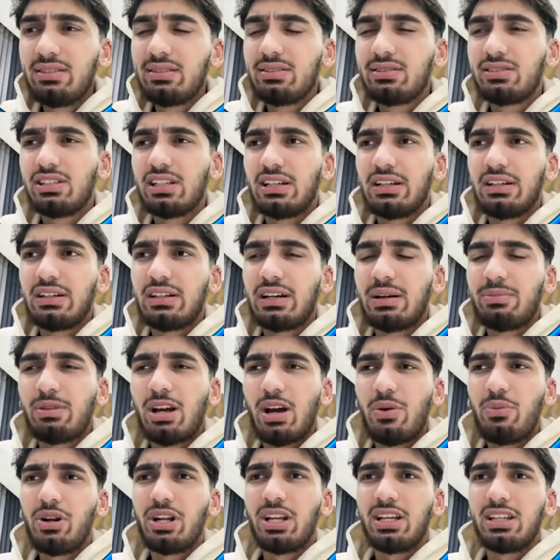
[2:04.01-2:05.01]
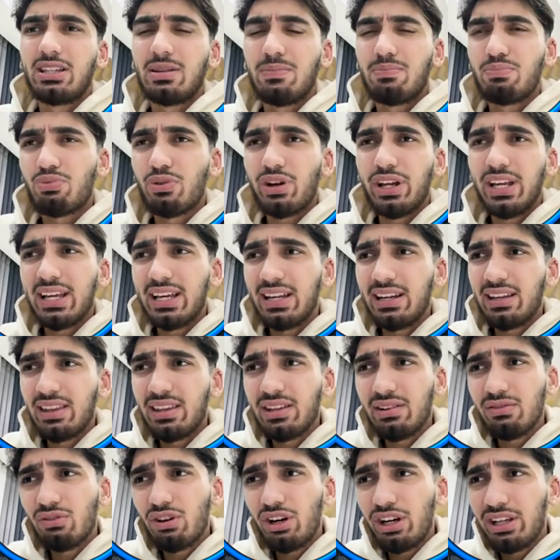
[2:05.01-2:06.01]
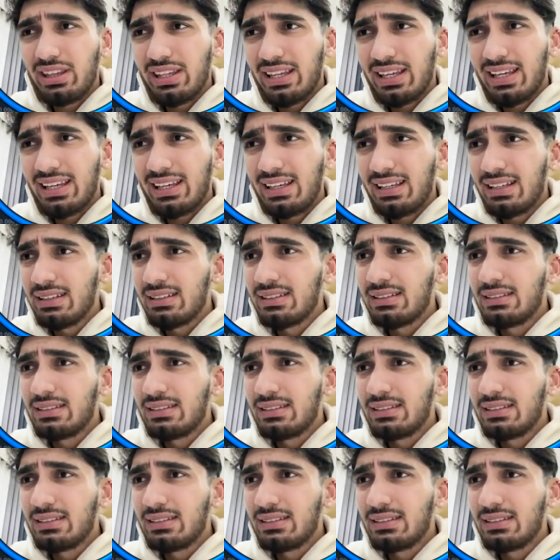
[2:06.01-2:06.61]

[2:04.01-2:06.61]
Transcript: So I'm not willing to break anything right there.